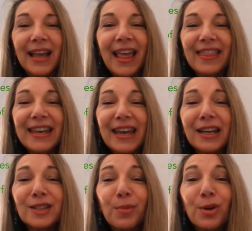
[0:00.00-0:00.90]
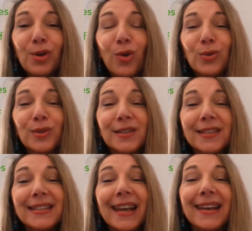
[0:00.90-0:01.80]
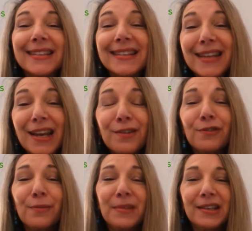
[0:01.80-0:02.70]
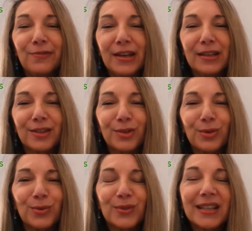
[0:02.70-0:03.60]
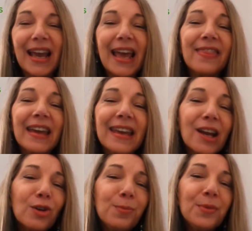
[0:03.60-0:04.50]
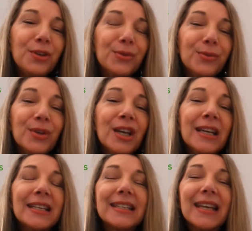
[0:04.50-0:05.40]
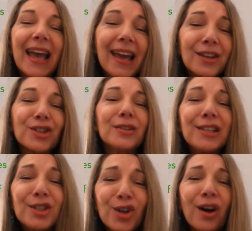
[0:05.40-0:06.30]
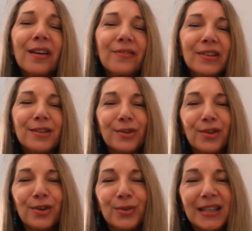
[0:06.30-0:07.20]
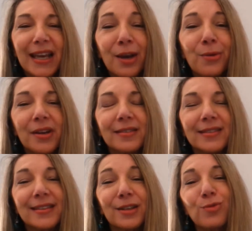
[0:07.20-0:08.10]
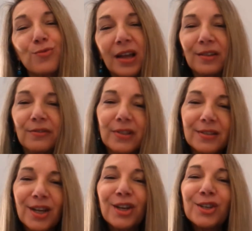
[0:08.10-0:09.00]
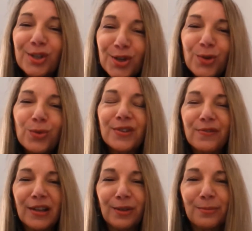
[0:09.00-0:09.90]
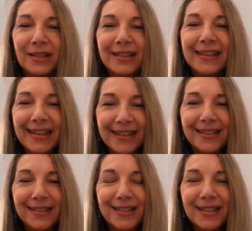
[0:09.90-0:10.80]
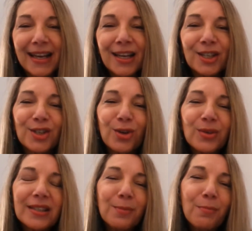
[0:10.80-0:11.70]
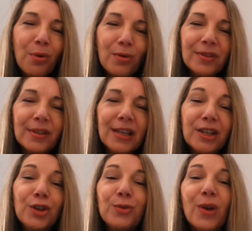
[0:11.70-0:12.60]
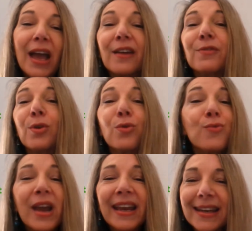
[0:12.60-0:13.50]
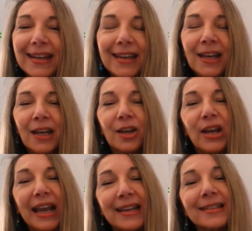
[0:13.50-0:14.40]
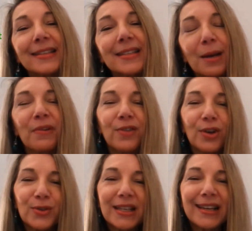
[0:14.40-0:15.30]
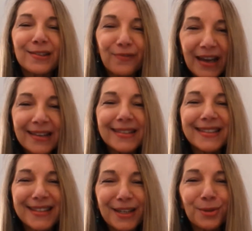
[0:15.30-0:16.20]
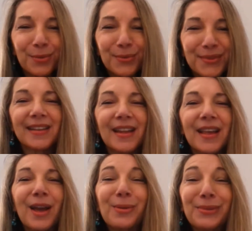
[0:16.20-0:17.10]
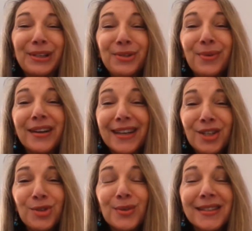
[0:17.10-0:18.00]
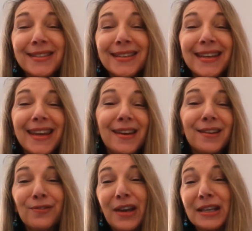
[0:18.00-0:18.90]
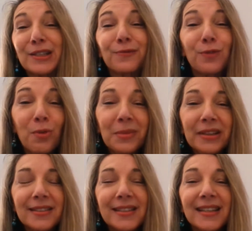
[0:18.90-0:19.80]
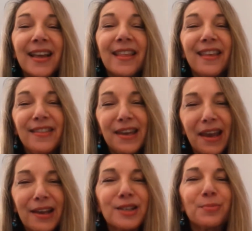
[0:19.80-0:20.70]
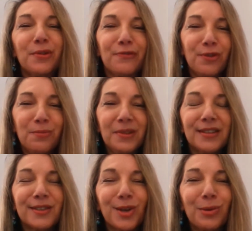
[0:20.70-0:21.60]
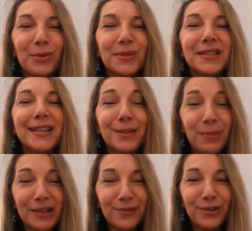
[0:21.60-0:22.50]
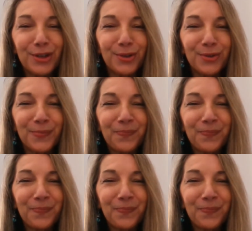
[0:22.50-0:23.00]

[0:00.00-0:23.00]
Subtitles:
The expert courses extend from the advanced course and they help you to actually dive into those areas that are relevant to your development needs. So it's important that you have already gained some of those advanced skills. When you are interested in advanced formulas, then the expert formulas course is best for you.